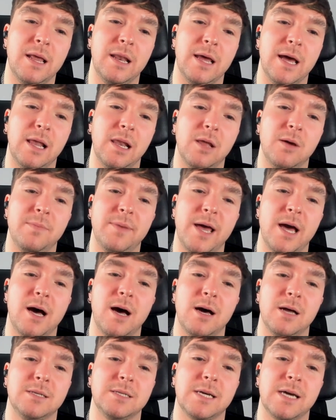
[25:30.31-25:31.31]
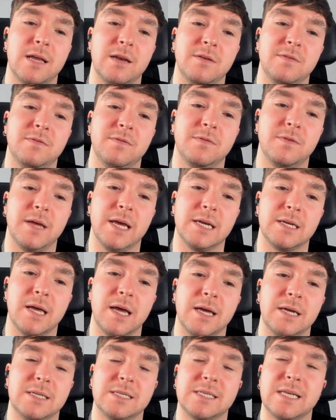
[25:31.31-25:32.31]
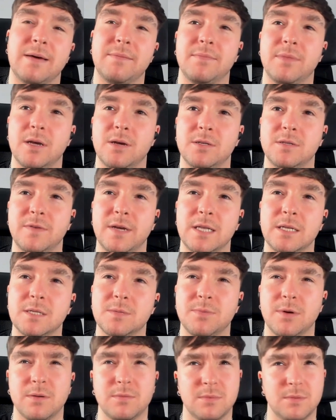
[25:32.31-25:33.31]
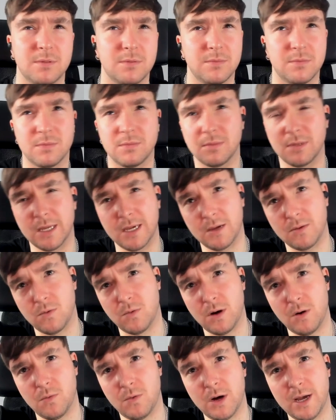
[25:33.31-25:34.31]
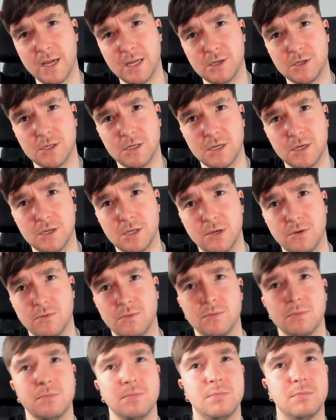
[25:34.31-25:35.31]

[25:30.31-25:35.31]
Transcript: a little bit hard to kind of a- accept those feelings but like what what age did you